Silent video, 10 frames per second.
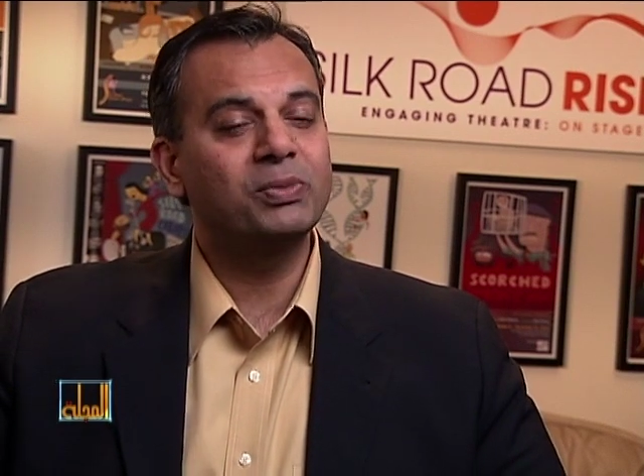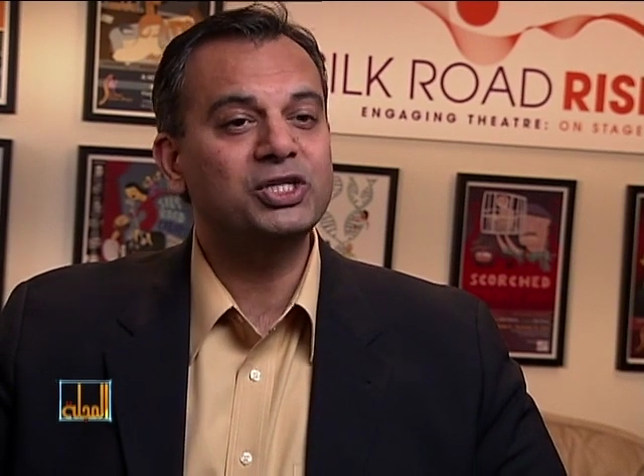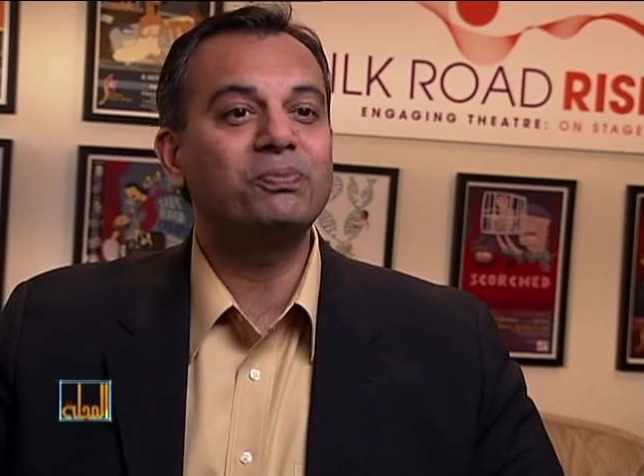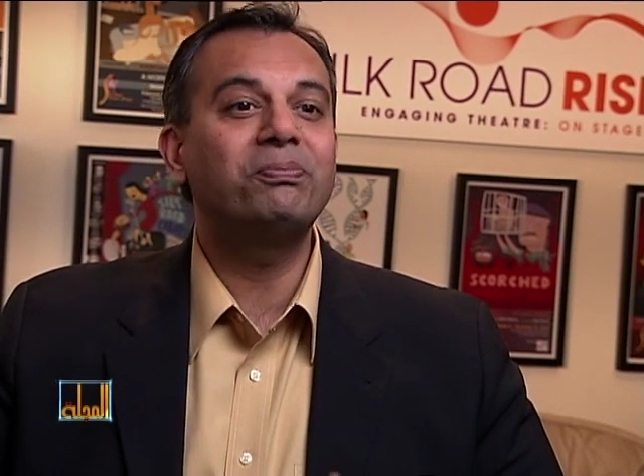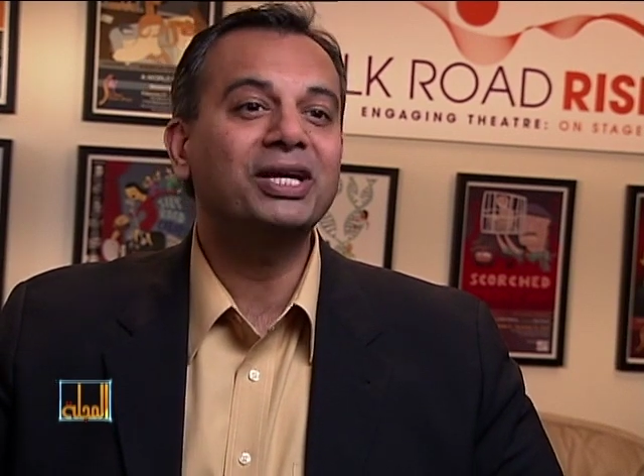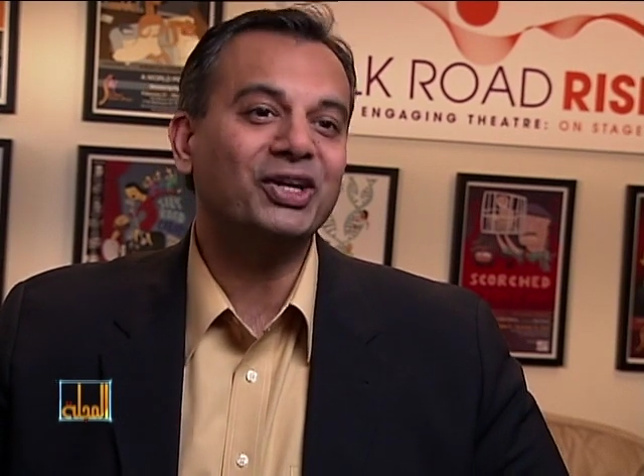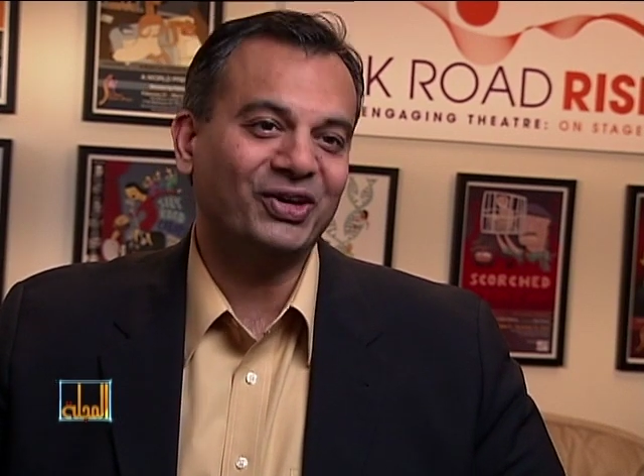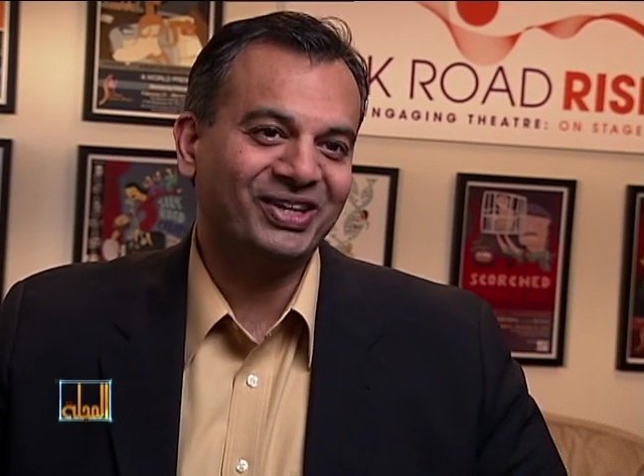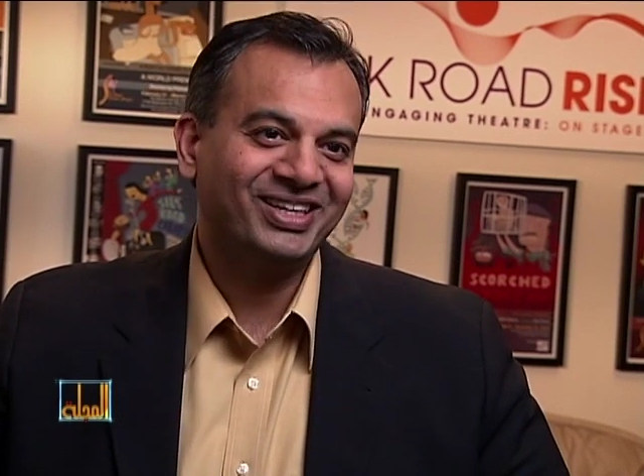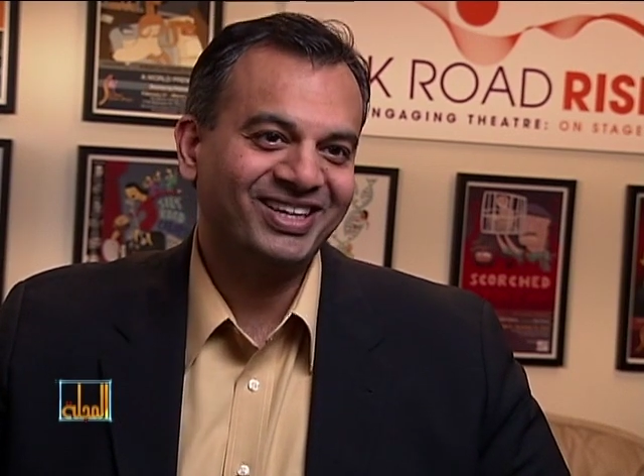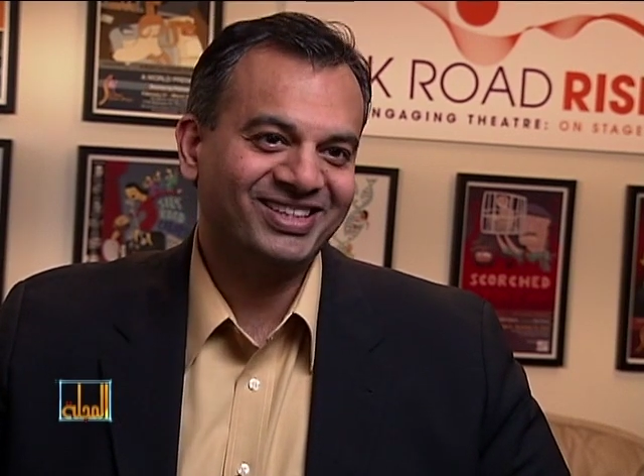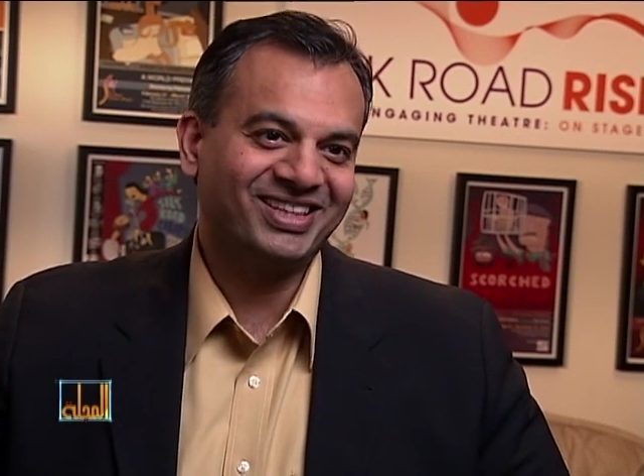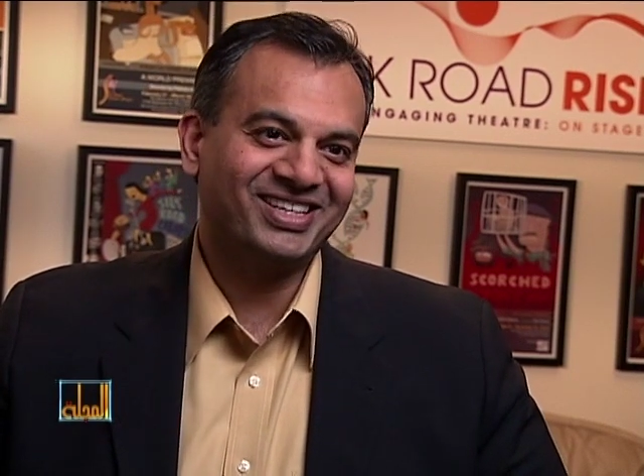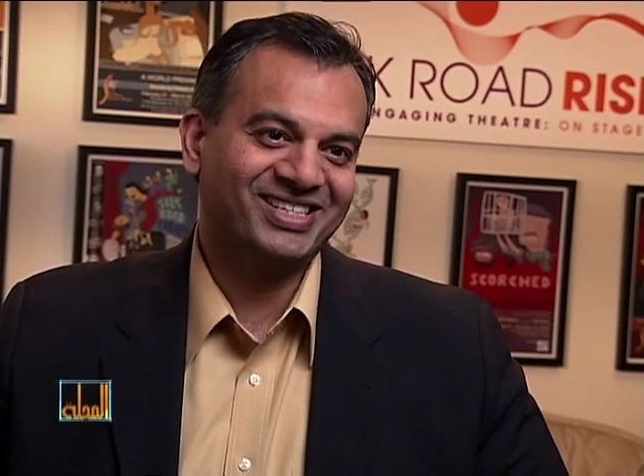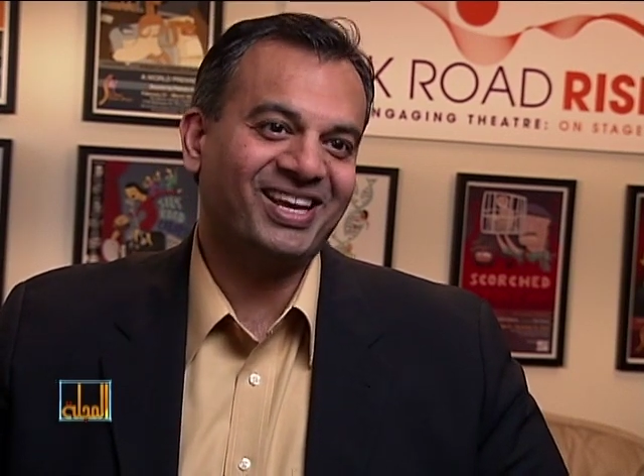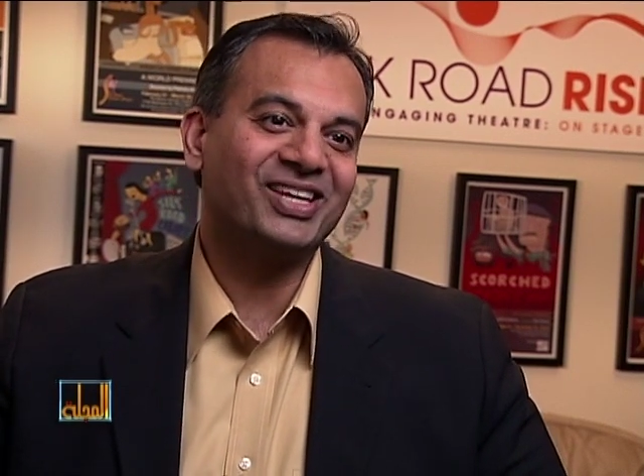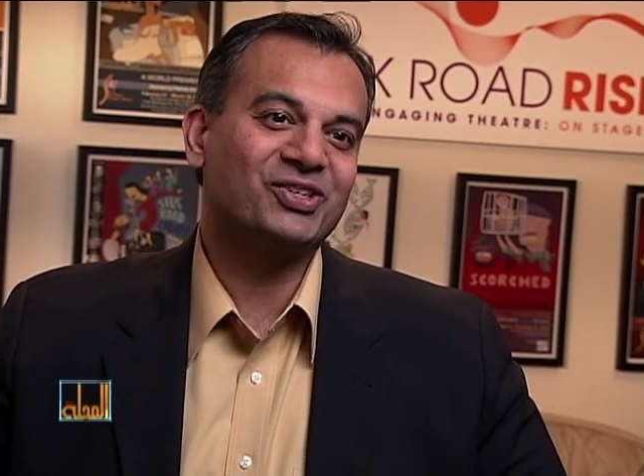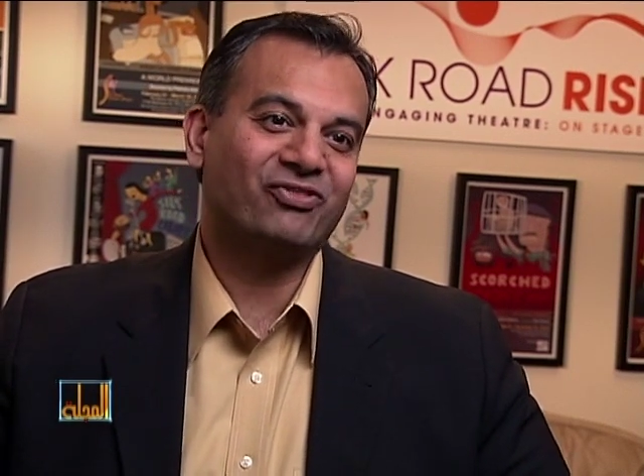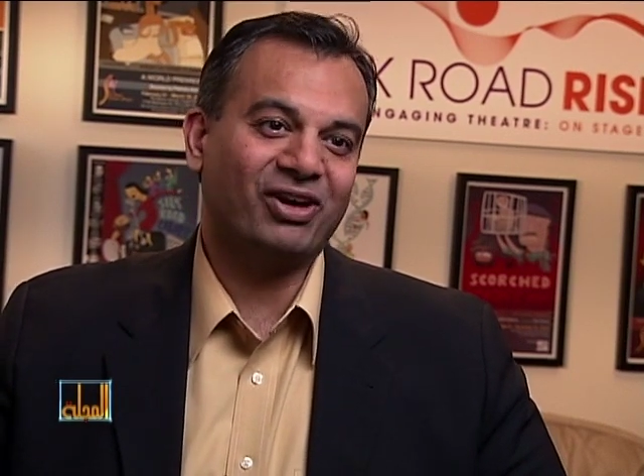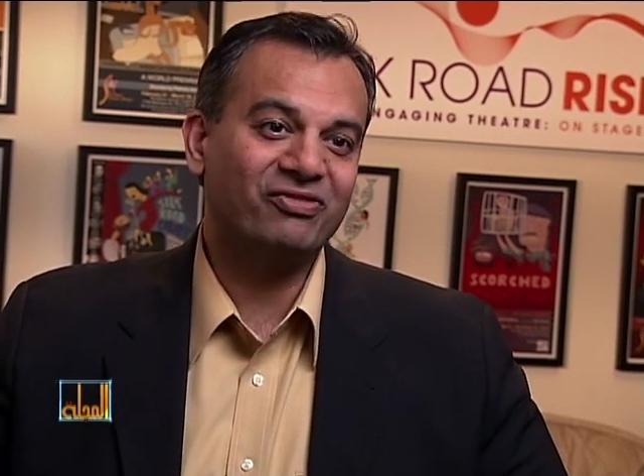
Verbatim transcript: much bigger than the size of